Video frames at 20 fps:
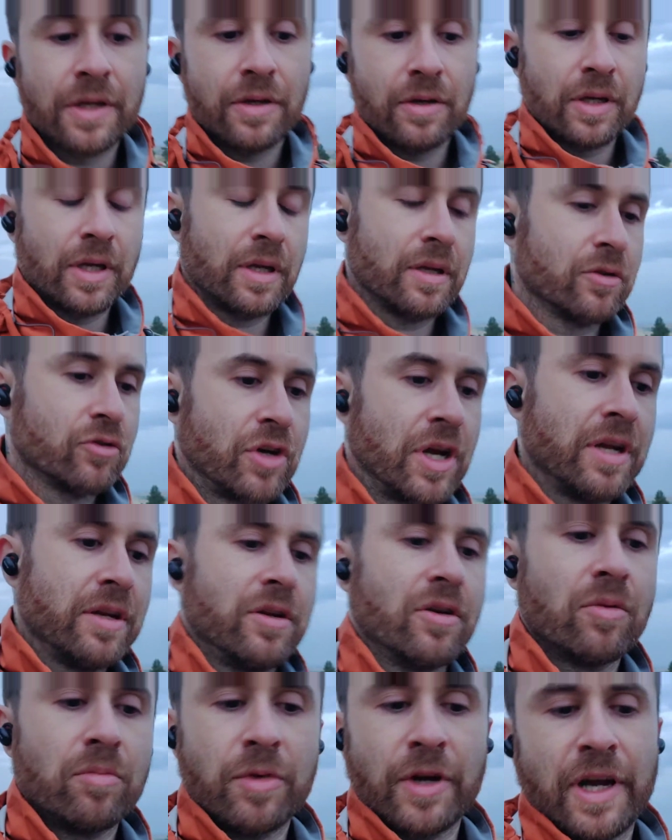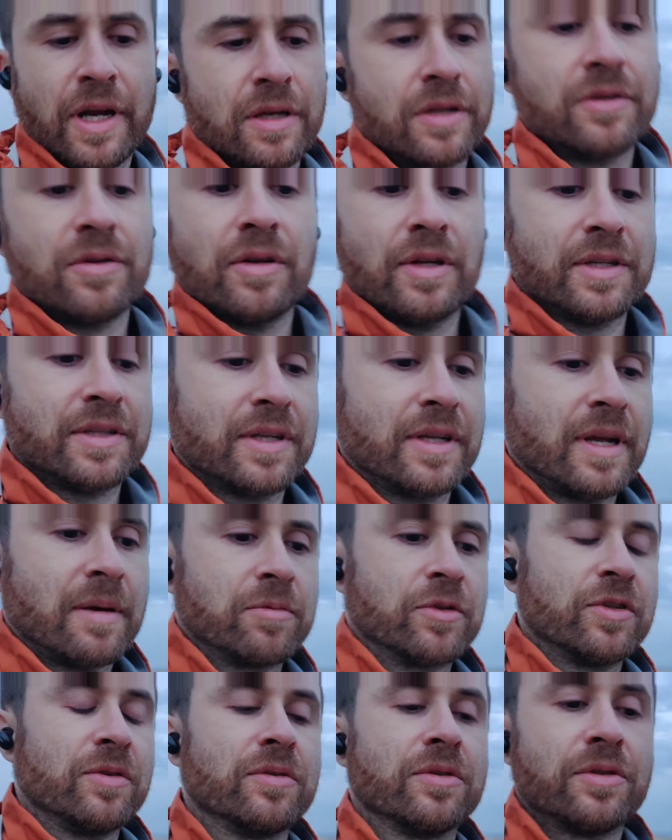You can train your brain to listen
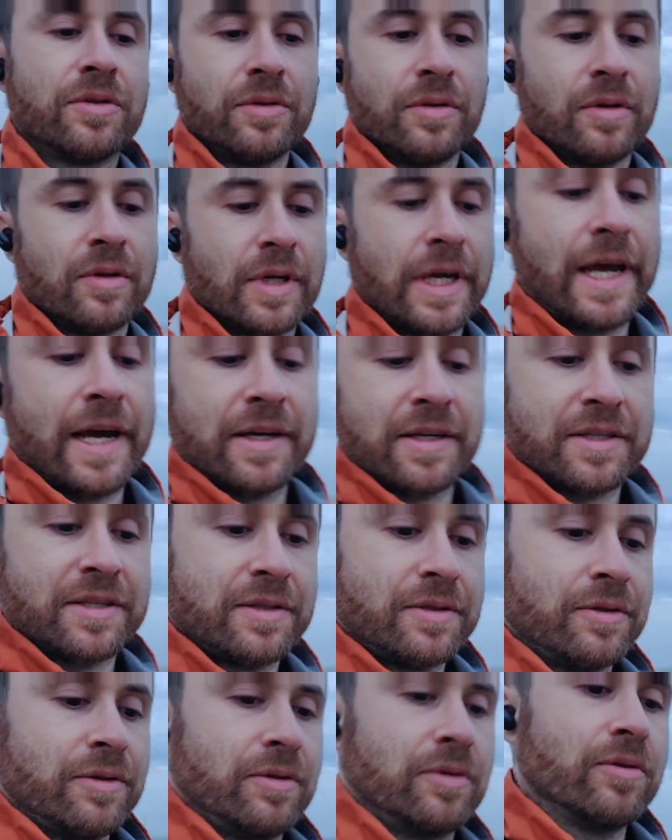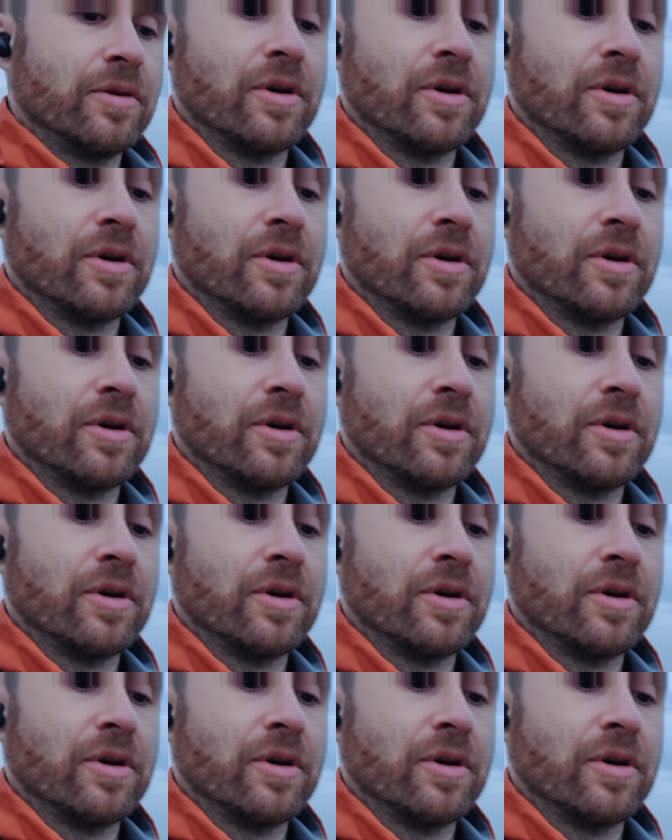up to X2